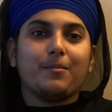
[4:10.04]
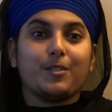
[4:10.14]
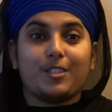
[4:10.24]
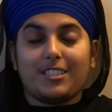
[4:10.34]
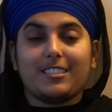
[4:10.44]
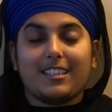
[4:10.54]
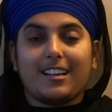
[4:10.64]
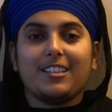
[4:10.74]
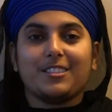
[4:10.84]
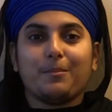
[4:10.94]
which is the
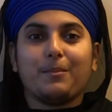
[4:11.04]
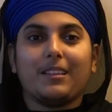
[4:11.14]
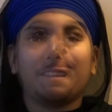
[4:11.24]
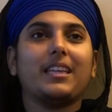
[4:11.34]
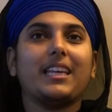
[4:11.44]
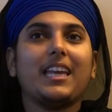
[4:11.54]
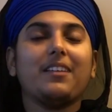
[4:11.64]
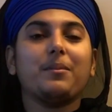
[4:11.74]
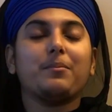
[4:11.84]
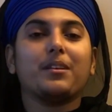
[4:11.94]
Khalsa Panth. They
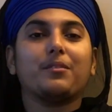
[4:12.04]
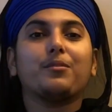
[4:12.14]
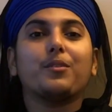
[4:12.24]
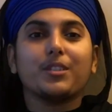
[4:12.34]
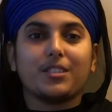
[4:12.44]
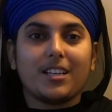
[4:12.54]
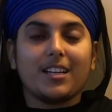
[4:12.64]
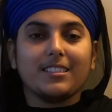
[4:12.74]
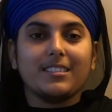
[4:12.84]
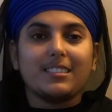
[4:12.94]
gave up their four
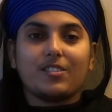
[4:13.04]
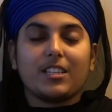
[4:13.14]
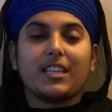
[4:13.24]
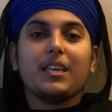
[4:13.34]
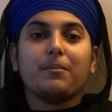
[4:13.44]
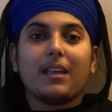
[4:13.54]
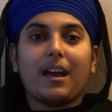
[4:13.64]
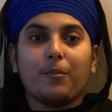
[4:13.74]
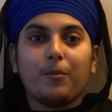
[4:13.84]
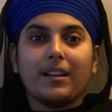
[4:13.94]
sons to keep
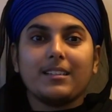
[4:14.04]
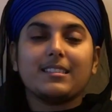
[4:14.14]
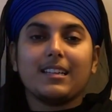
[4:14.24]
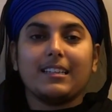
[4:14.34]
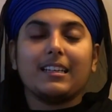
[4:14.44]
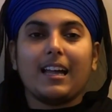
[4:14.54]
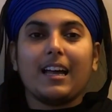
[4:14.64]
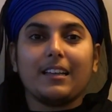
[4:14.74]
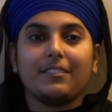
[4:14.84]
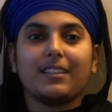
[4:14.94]
that one son
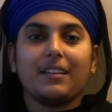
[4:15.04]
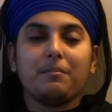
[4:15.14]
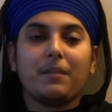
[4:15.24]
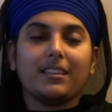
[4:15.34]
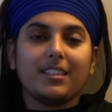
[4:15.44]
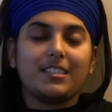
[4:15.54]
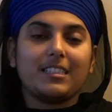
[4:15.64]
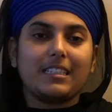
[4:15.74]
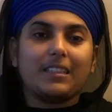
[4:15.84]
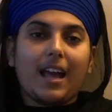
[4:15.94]
alive.
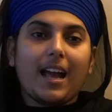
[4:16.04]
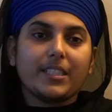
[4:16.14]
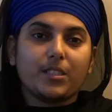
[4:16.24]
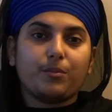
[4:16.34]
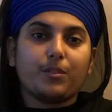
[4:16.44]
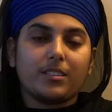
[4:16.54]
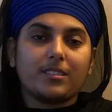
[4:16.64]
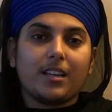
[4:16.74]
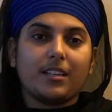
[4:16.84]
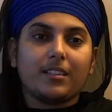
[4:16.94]
Mataji asked for a
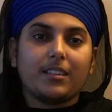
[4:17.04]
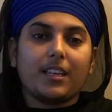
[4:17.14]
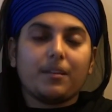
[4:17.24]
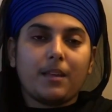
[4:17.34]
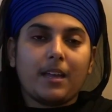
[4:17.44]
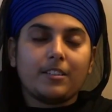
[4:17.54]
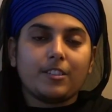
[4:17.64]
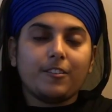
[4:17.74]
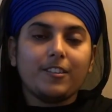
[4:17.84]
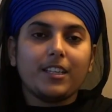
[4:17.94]
son, ki main
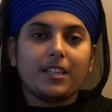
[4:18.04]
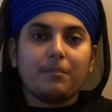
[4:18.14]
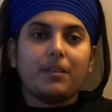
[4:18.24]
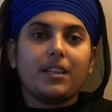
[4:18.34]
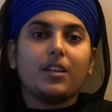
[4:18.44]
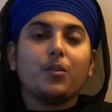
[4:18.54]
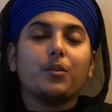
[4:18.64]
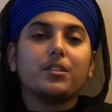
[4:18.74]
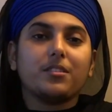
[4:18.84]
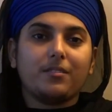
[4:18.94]
chahni hai ki mere
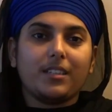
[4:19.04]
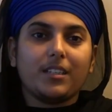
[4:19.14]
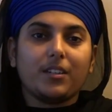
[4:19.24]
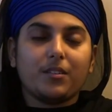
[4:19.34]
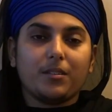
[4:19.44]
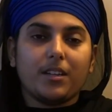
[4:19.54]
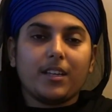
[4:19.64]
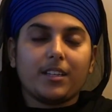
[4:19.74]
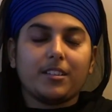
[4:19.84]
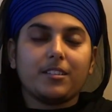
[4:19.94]
kokh ch vi
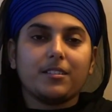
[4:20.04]
ek